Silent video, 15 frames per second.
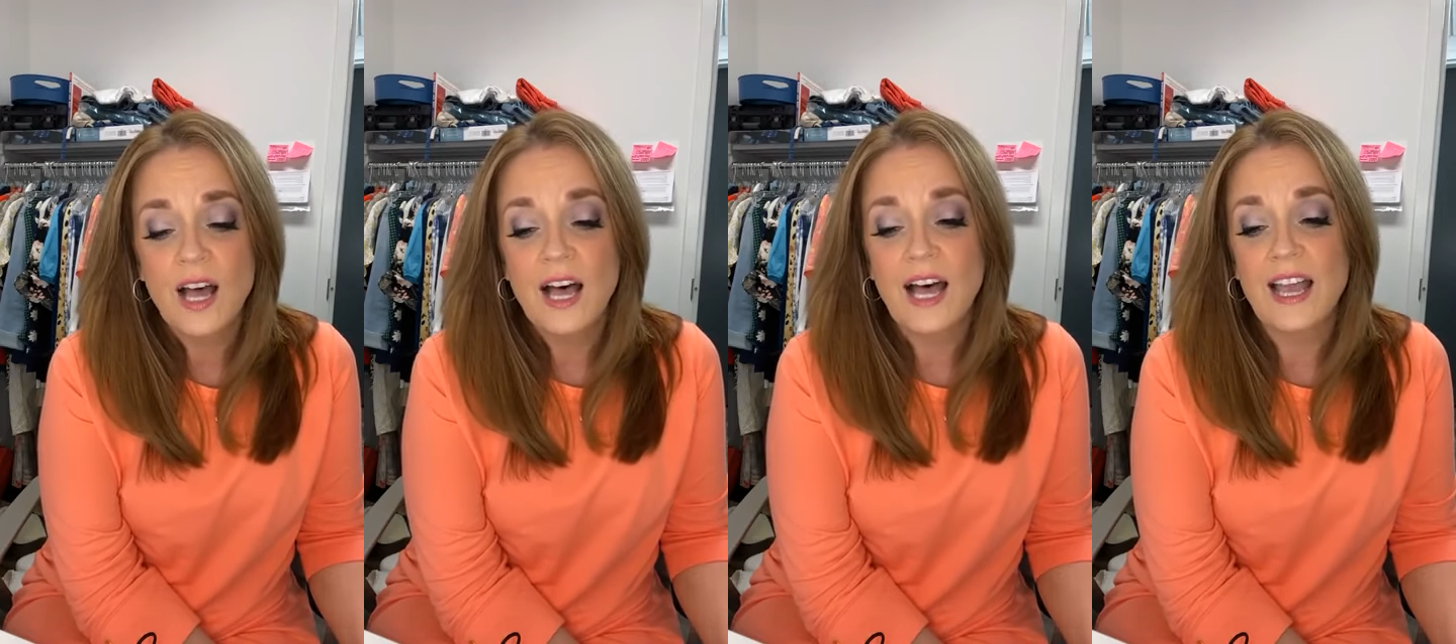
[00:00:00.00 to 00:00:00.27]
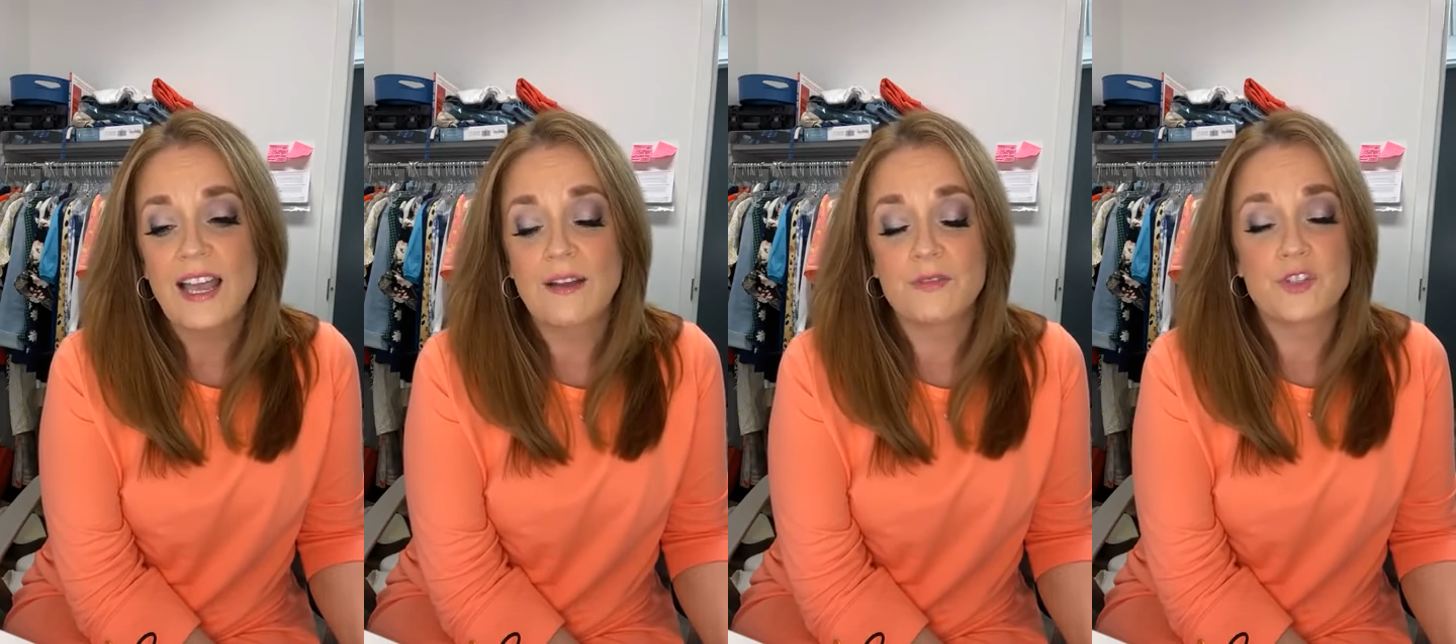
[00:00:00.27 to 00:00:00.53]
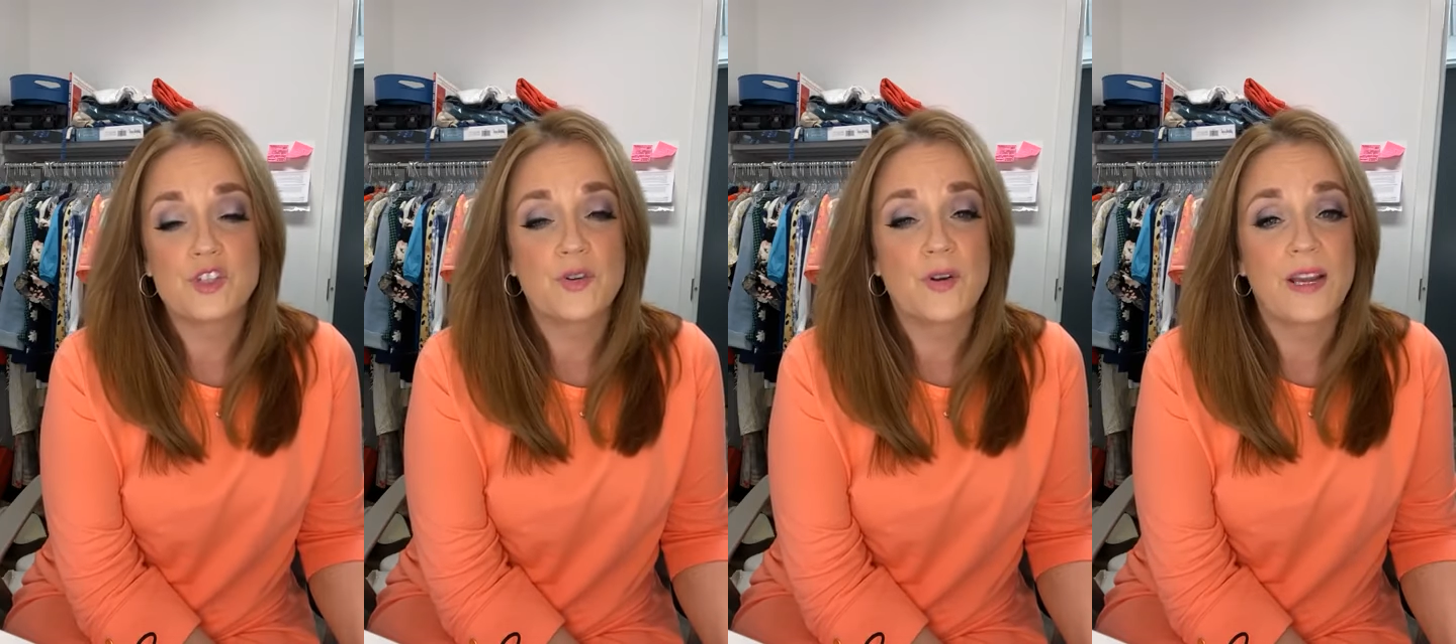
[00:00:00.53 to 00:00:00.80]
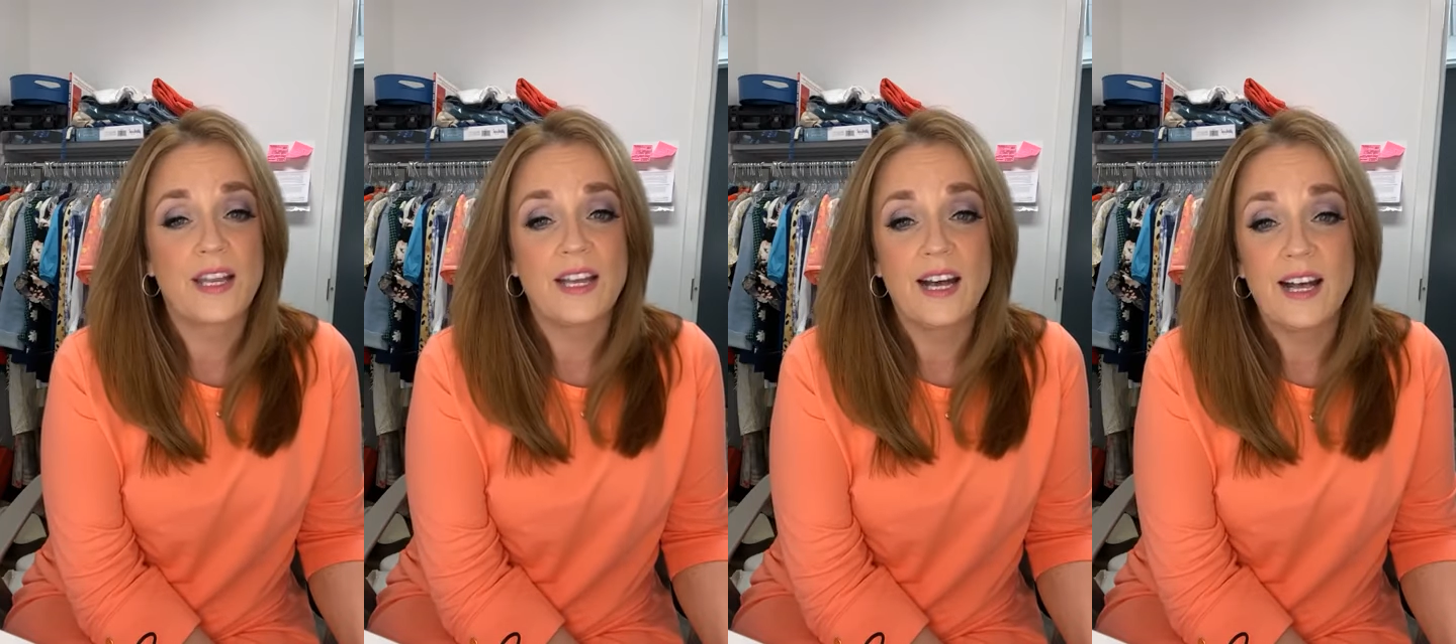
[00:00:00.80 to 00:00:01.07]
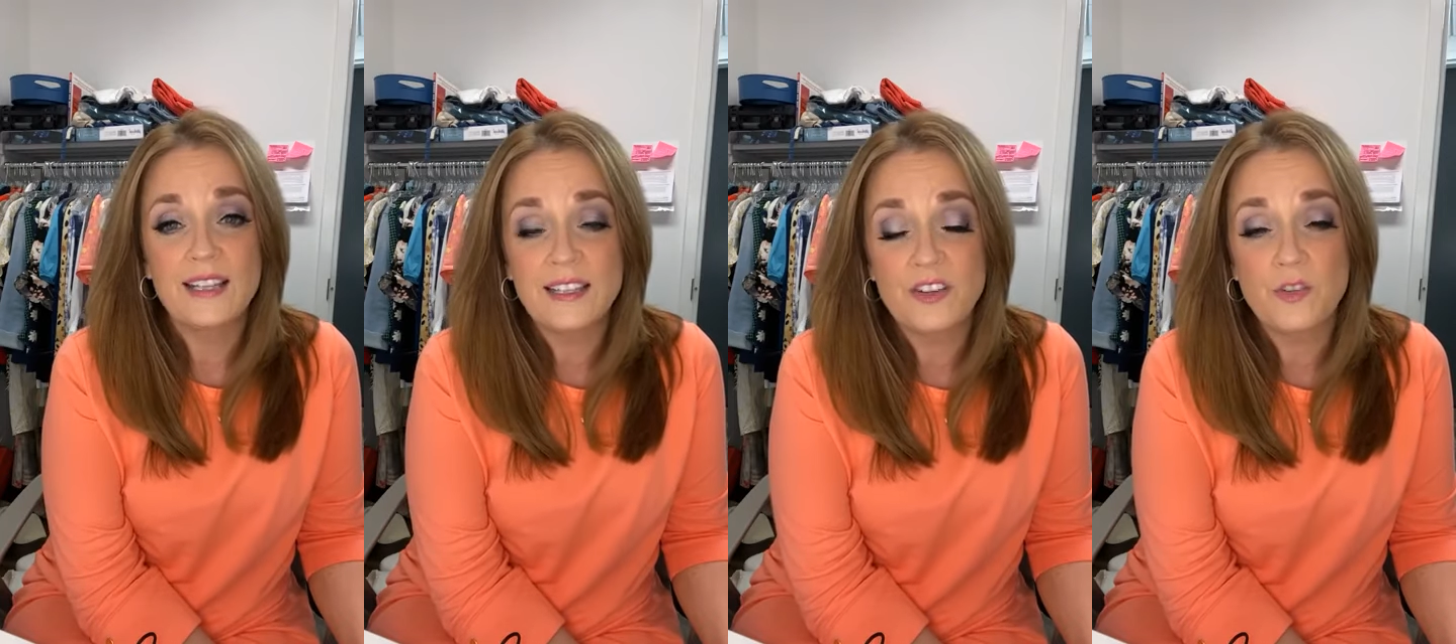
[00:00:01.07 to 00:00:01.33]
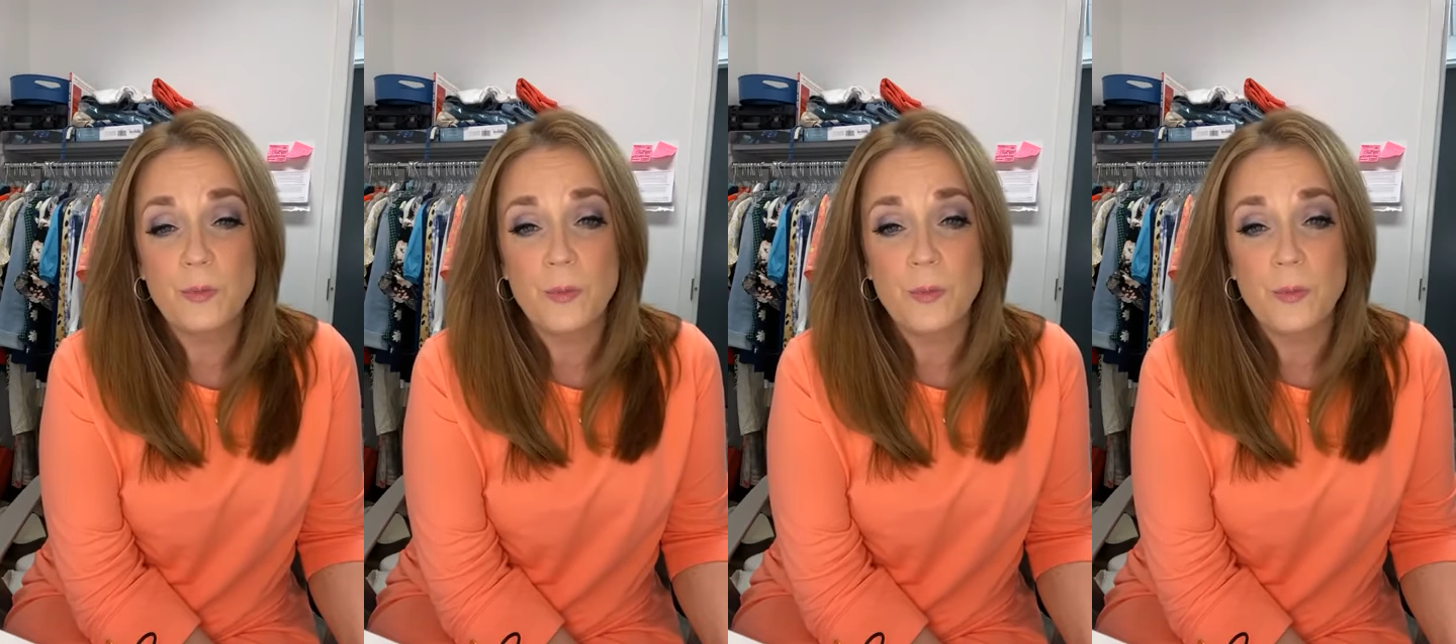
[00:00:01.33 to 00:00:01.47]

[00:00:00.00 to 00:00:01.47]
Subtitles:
I have Tringali's